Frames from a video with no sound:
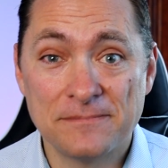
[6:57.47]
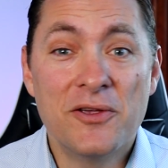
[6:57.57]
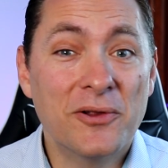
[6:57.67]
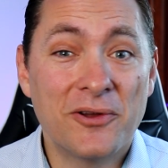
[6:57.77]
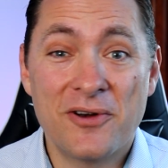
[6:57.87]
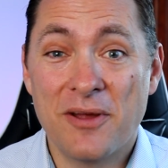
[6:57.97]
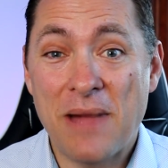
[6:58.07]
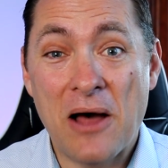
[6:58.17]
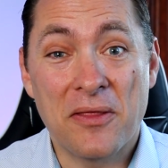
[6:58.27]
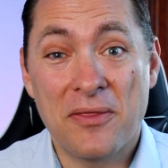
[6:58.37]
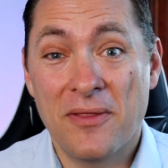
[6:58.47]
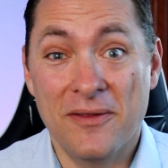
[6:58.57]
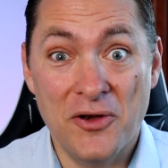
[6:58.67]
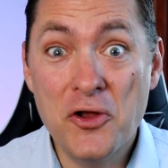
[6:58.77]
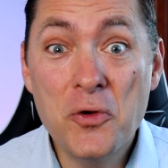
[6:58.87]
You'll learn about
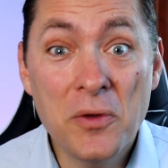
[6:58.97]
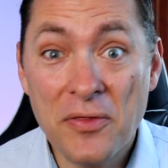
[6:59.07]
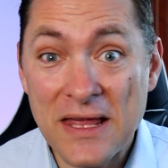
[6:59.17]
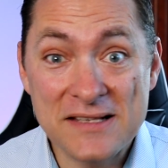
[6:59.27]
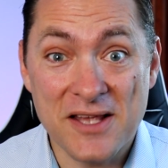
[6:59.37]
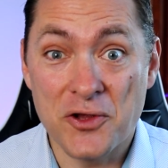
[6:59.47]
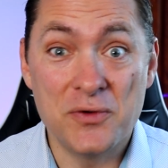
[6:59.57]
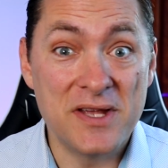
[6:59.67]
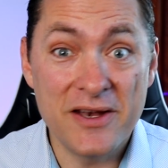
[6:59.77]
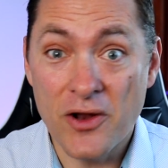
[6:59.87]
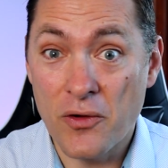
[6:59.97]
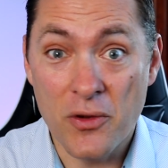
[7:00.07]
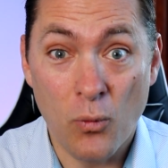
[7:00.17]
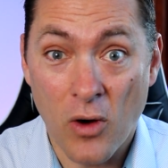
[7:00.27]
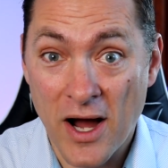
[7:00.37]
new things that you didn't know
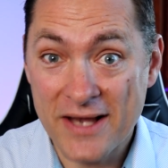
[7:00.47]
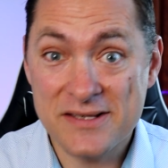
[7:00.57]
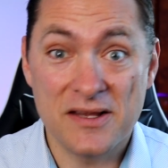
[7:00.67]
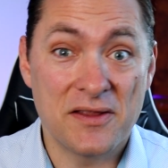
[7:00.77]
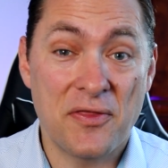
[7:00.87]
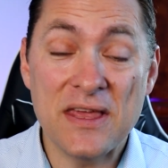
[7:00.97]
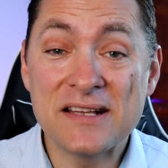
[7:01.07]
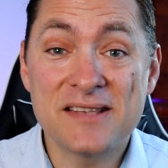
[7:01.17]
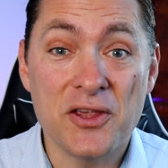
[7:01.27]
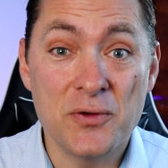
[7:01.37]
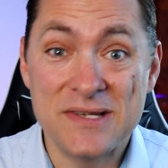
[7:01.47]
you want, things that you